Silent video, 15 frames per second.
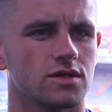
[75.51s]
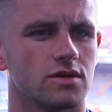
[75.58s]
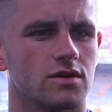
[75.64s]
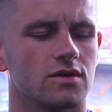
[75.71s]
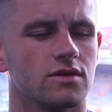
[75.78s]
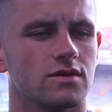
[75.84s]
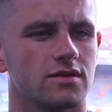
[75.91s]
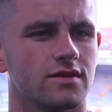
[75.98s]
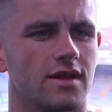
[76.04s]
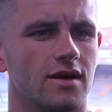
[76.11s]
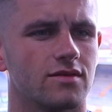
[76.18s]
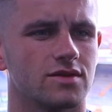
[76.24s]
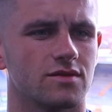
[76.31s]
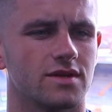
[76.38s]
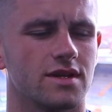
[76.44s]
So
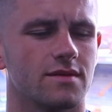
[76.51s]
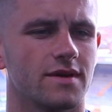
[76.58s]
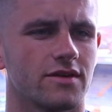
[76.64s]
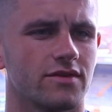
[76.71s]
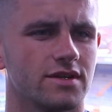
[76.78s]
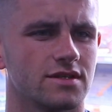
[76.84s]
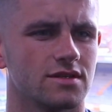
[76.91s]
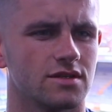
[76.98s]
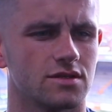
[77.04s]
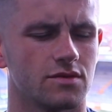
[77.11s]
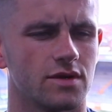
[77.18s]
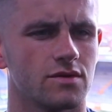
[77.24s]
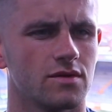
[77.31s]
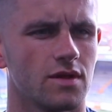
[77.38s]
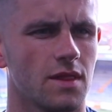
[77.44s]
that was one of the big reasons as well.